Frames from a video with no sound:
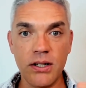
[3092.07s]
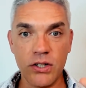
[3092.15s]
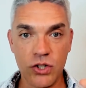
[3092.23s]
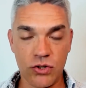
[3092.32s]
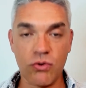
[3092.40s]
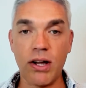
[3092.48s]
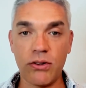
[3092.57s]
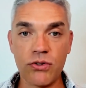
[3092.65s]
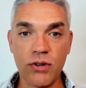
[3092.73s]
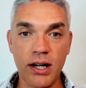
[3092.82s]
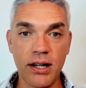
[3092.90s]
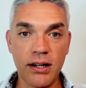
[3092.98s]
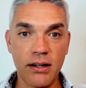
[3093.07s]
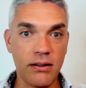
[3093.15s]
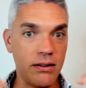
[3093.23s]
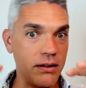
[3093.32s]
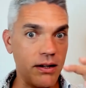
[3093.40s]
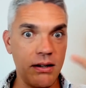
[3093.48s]
strength
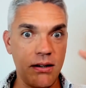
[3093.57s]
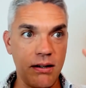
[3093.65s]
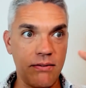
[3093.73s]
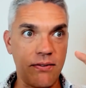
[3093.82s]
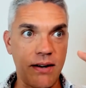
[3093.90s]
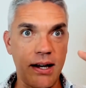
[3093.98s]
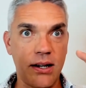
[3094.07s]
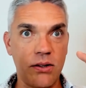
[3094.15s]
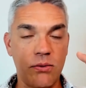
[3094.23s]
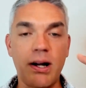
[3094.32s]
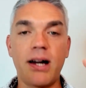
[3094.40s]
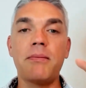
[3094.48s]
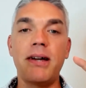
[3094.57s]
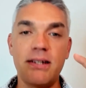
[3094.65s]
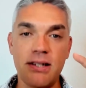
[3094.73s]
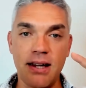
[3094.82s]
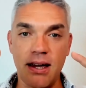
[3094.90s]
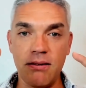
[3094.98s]
training. If I could
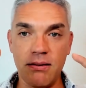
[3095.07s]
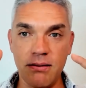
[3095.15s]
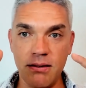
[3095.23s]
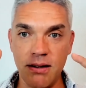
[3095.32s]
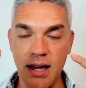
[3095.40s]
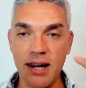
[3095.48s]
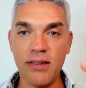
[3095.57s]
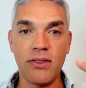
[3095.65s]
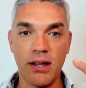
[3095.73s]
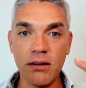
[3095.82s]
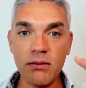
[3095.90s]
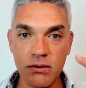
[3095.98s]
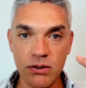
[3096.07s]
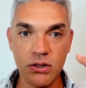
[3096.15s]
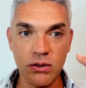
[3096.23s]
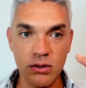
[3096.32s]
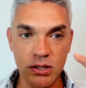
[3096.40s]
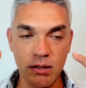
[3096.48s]
recommend anything
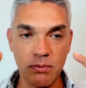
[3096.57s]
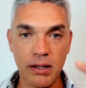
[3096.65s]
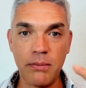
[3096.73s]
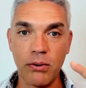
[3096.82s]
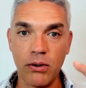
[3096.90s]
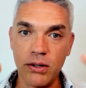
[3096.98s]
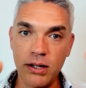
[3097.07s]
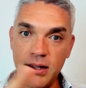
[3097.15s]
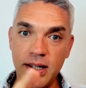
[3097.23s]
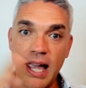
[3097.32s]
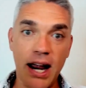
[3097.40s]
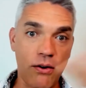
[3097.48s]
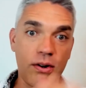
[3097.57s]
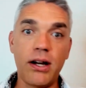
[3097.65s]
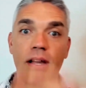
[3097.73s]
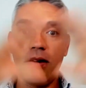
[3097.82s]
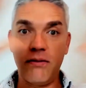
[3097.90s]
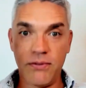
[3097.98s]
to people in the area
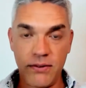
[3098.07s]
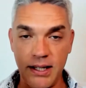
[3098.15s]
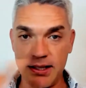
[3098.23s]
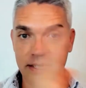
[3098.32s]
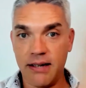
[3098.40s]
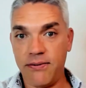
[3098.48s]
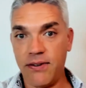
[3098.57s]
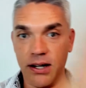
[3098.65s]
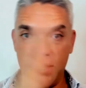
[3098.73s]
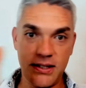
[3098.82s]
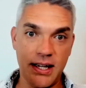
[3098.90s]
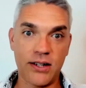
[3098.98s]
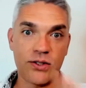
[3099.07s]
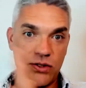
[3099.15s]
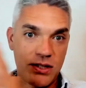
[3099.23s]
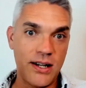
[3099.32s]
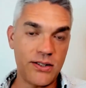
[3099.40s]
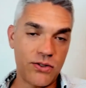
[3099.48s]
of, let's say, fitness,
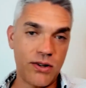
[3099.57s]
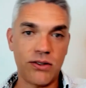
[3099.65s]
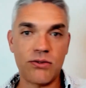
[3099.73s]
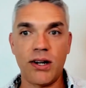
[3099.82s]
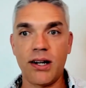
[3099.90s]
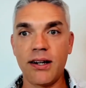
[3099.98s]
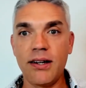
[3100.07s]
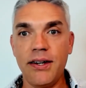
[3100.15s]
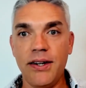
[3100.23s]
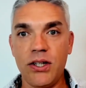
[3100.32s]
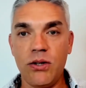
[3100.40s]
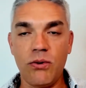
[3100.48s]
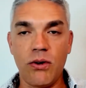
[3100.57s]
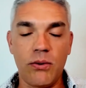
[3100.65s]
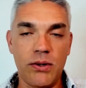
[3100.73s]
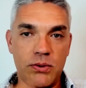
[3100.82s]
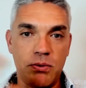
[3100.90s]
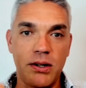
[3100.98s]
exercise, strength training, you
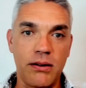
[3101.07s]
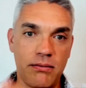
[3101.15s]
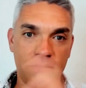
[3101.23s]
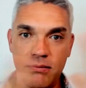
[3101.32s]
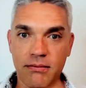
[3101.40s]
always want to